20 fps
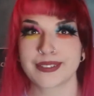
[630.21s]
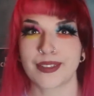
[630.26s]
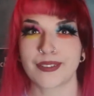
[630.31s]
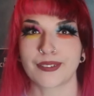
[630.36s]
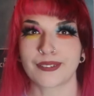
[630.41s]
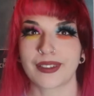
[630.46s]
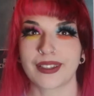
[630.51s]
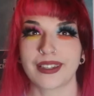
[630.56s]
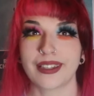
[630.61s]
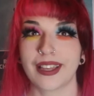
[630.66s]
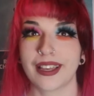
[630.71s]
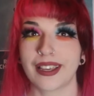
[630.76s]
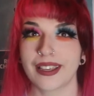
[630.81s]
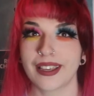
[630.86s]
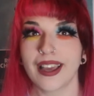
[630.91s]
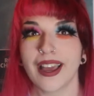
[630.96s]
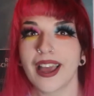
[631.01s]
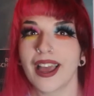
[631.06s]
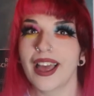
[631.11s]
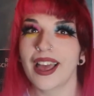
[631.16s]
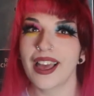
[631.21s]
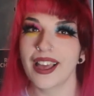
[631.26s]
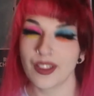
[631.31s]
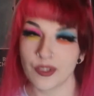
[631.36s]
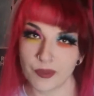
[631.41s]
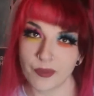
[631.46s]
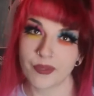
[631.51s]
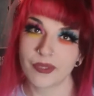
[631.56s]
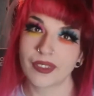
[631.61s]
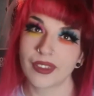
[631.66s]
other than like,
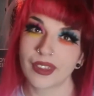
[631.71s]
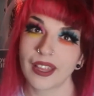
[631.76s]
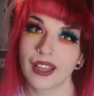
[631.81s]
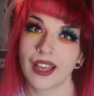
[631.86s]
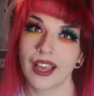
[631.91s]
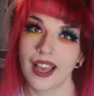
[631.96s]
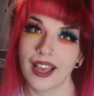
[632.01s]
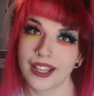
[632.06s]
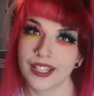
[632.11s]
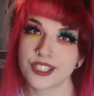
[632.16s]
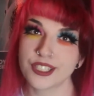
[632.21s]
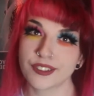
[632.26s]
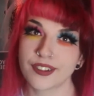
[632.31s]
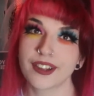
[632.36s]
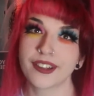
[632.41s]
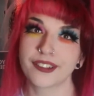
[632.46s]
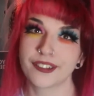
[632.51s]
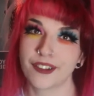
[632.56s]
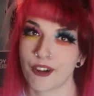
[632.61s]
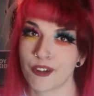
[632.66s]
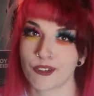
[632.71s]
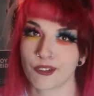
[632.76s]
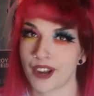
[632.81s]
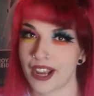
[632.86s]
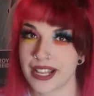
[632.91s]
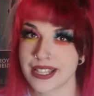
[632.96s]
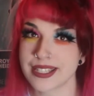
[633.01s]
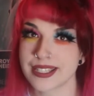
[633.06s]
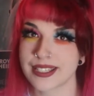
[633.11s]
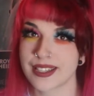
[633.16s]
enter at your own
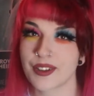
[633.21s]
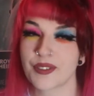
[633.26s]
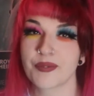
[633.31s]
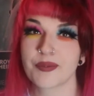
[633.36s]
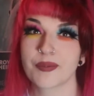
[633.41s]
risk.